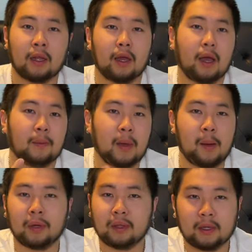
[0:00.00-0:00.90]
I'll
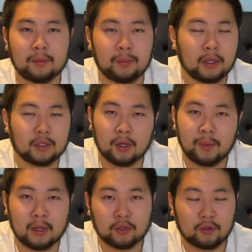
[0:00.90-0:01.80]
put the picture up
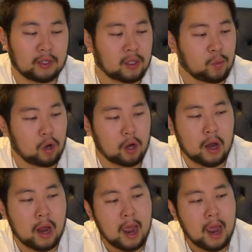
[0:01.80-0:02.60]
on the screen somewhere,